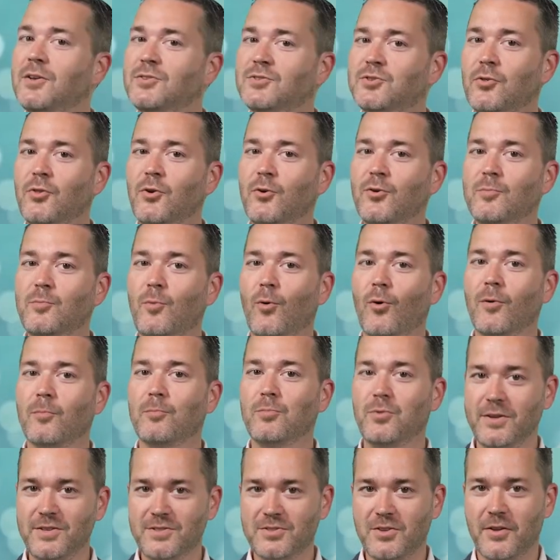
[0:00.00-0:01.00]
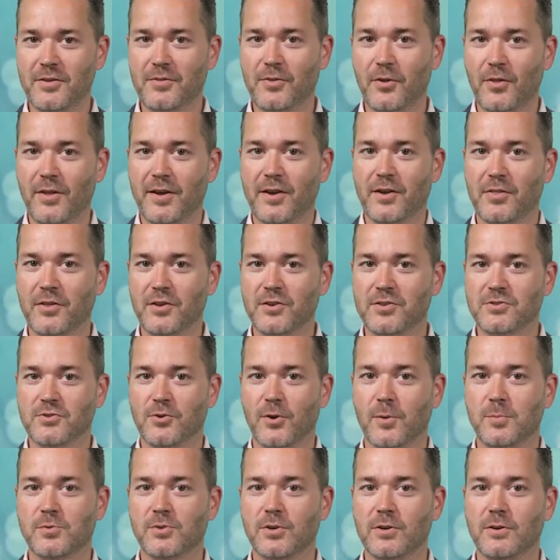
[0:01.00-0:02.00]
To learn more, please click the link in the
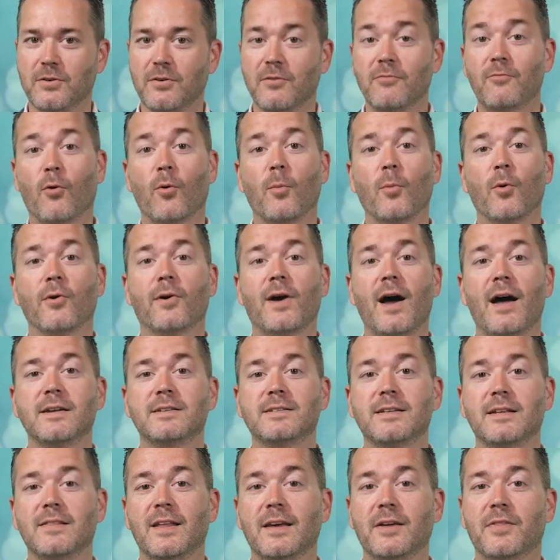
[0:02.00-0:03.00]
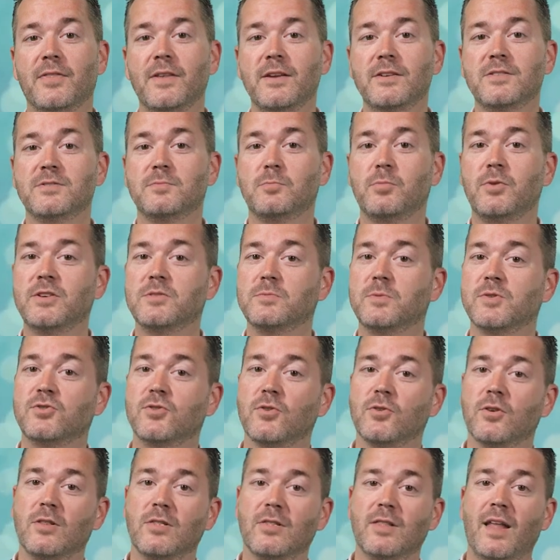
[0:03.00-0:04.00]
description. For more content like this, please be
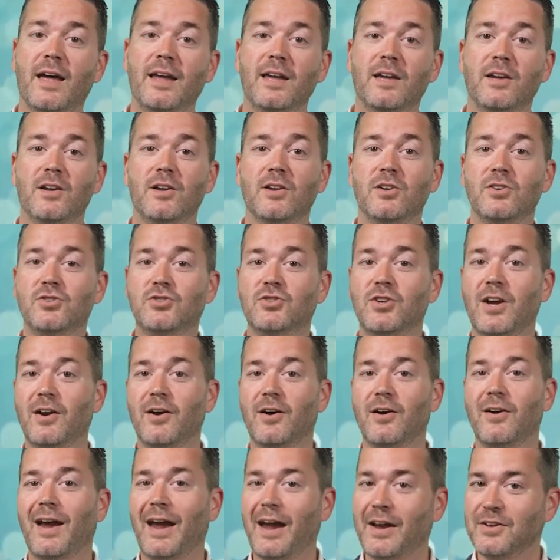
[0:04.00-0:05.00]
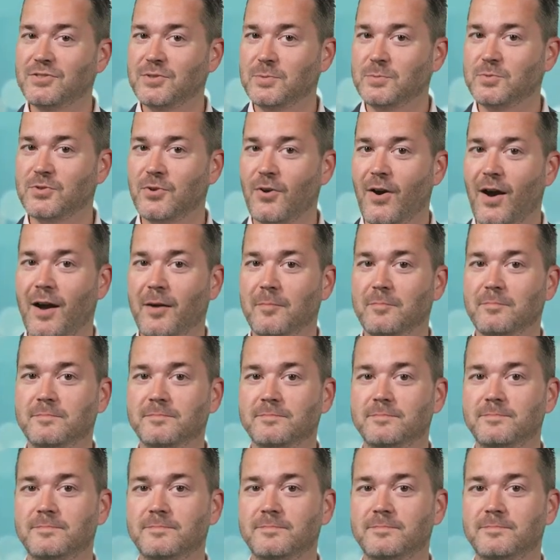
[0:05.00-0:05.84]
sure to like, share, and subscribe.